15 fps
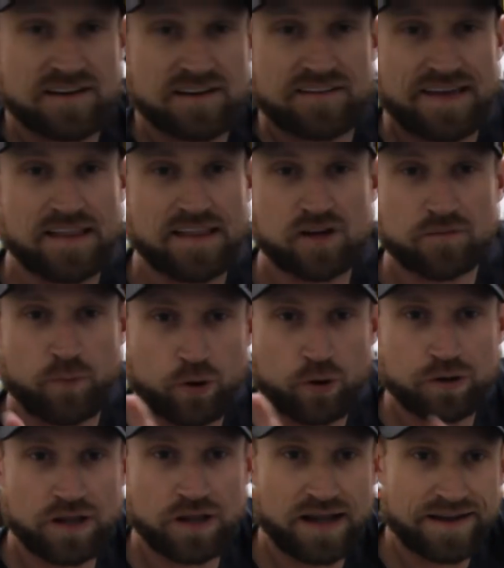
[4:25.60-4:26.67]
looked
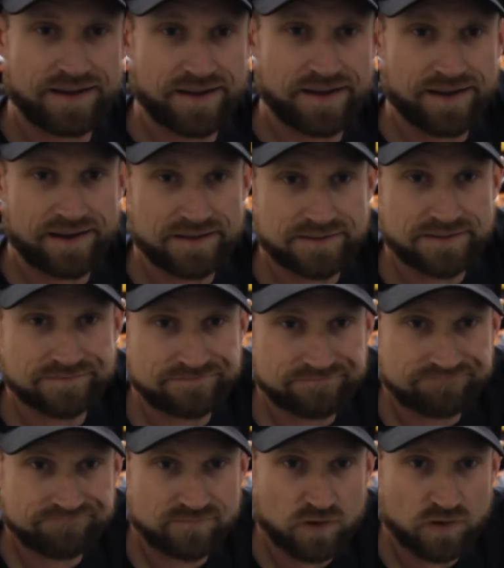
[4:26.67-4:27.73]
borderline
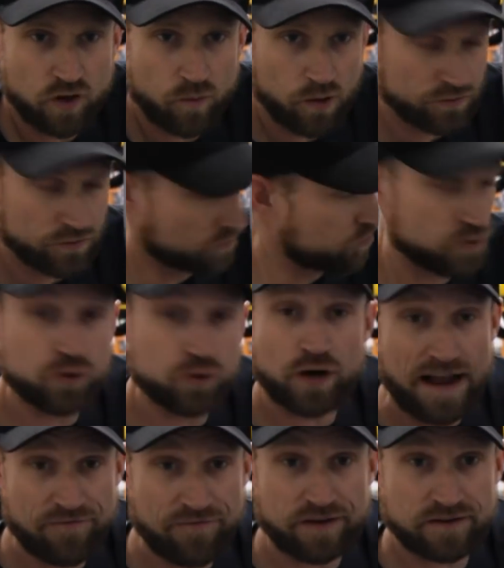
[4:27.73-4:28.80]
almost too
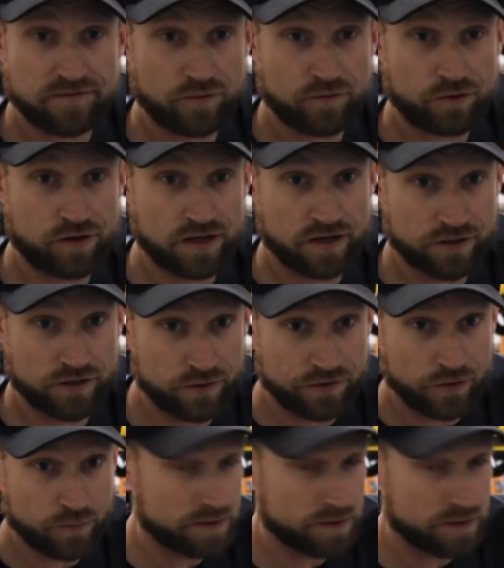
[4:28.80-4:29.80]
graphic for YouTube.